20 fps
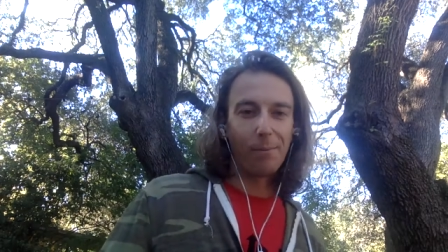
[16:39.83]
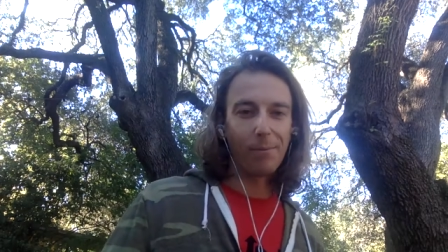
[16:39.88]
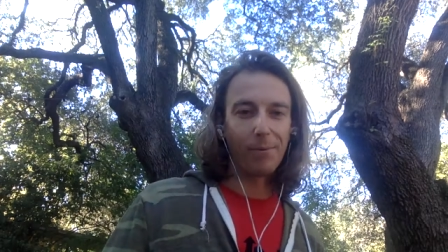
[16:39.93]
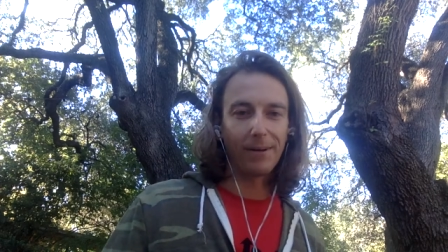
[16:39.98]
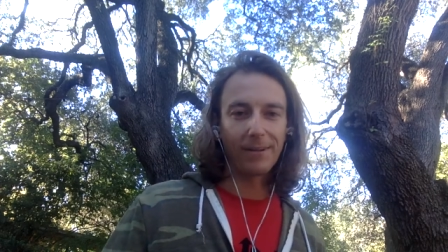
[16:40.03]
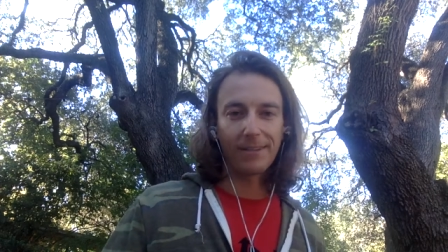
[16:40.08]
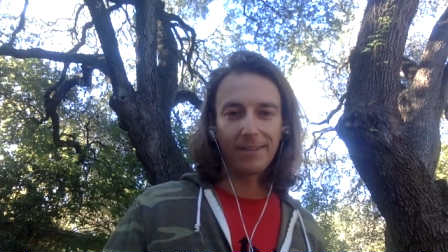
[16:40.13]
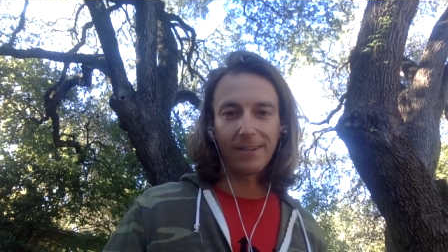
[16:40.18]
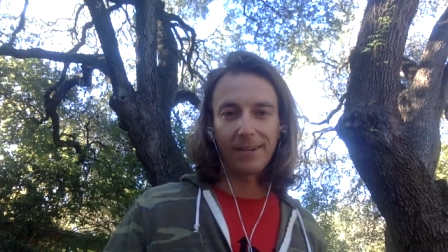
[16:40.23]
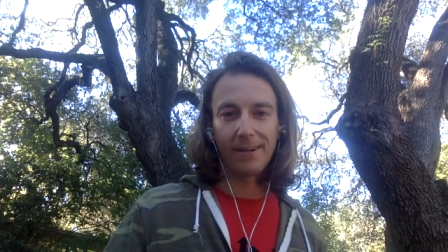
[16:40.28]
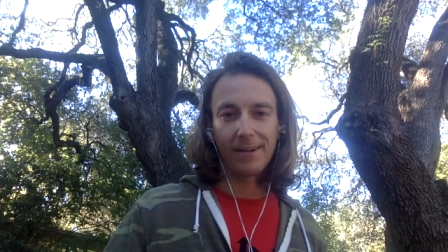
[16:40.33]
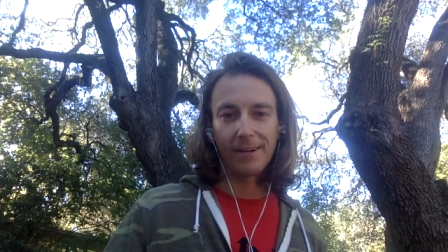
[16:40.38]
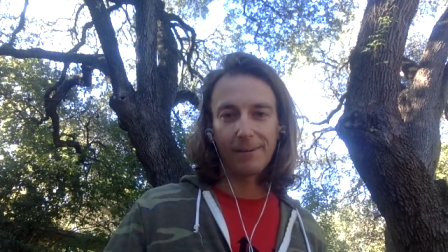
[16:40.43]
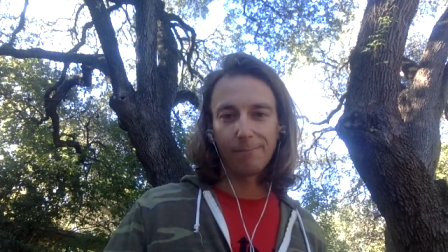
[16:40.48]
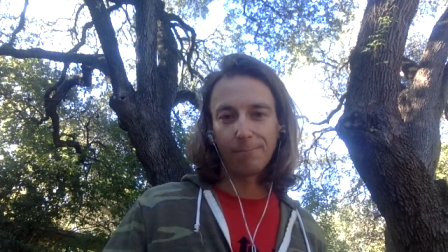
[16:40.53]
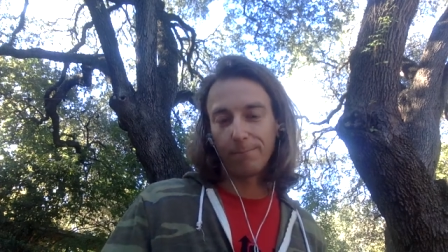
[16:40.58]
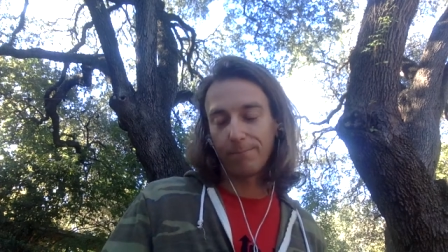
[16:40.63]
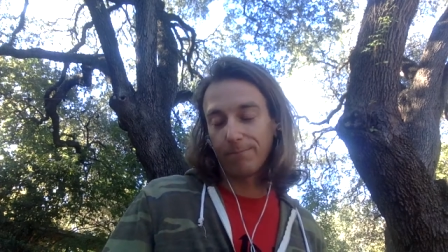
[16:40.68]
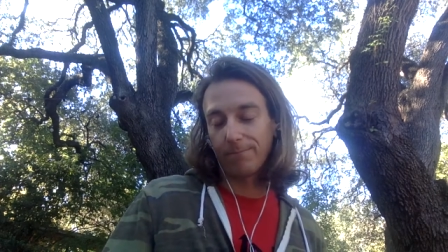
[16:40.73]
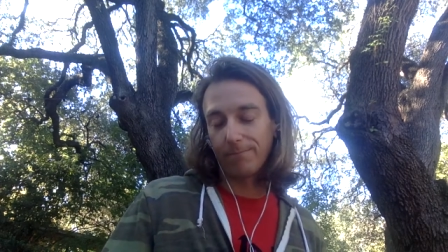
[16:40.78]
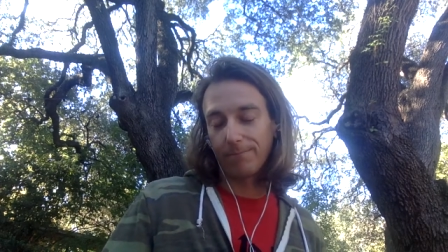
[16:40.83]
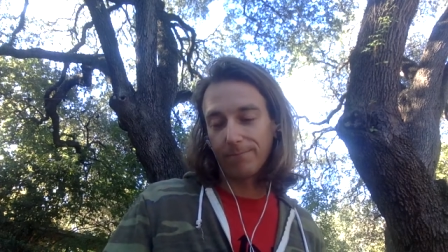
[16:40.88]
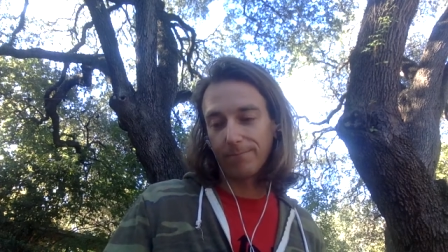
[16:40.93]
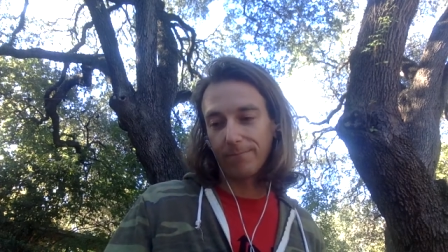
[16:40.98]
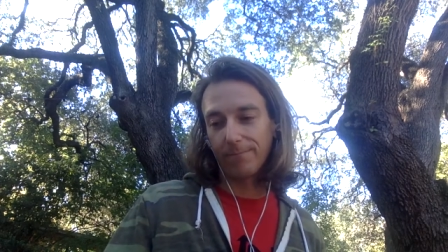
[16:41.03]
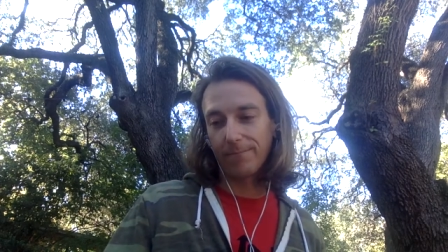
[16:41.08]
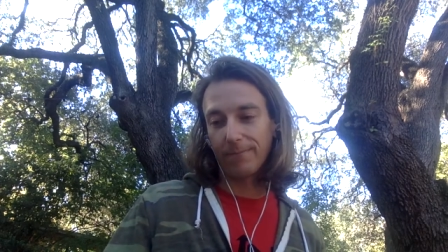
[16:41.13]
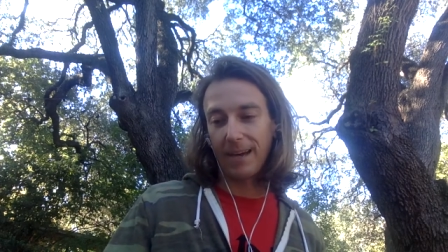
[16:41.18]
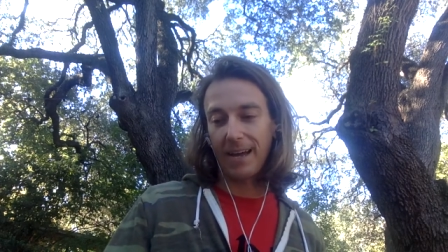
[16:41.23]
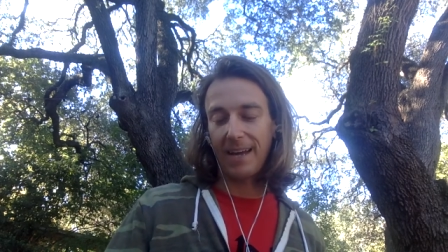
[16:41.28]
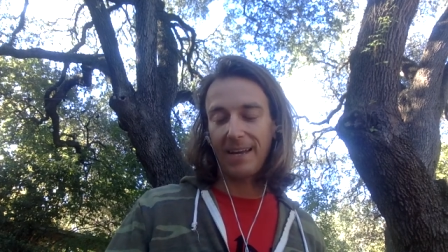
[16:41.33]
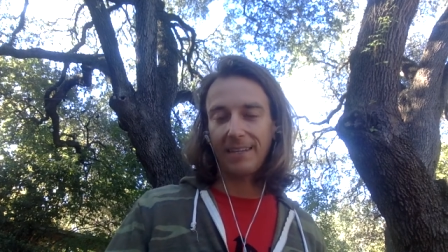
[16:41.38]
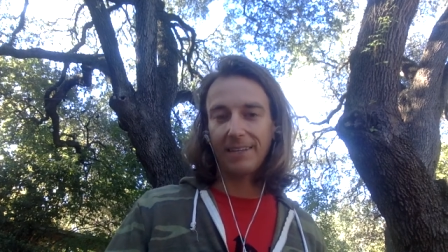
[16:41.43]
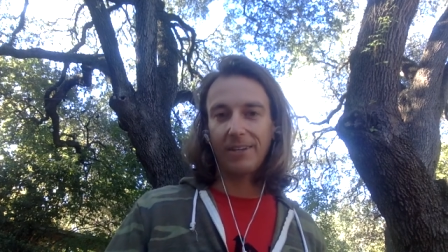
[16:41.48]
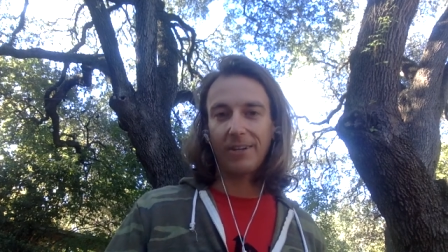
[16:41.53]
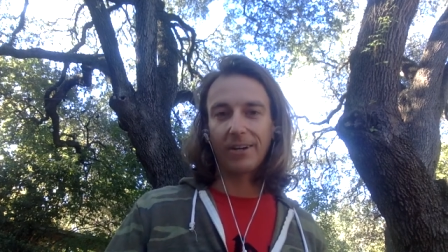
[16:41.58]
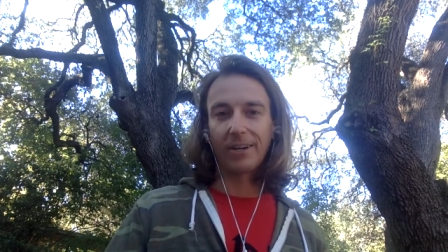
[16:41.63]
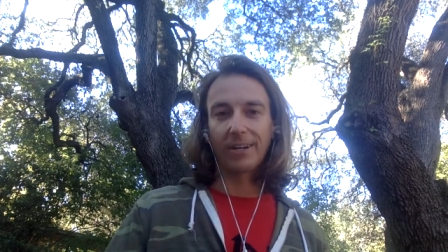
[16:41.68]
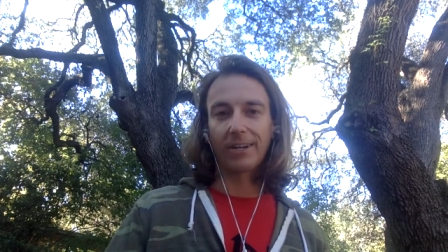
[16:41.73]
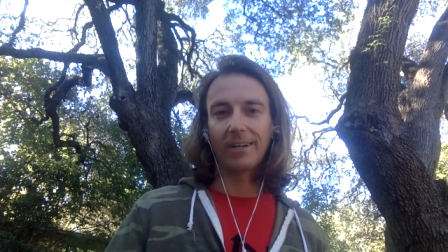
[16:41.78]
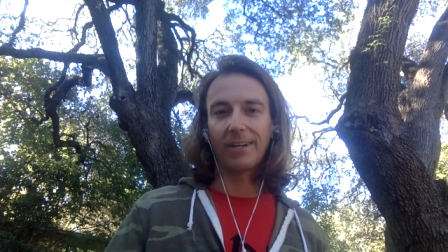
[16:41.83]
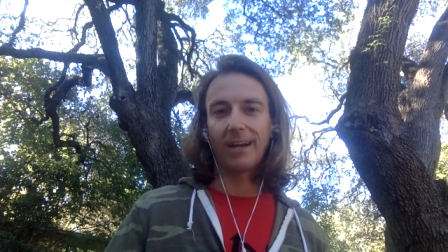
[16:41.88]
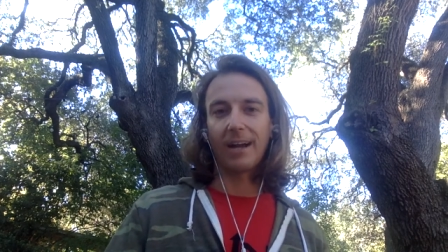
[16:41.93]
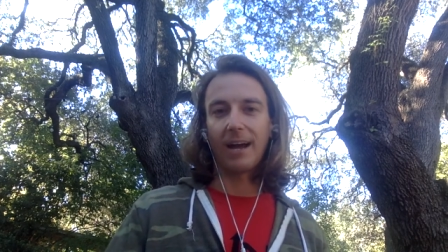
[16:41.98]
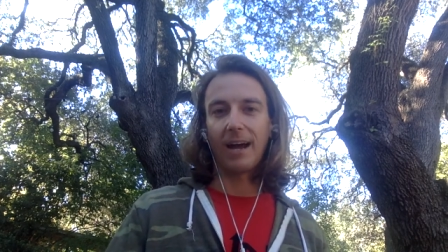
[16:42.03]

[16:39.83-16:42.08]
but um, hey, look,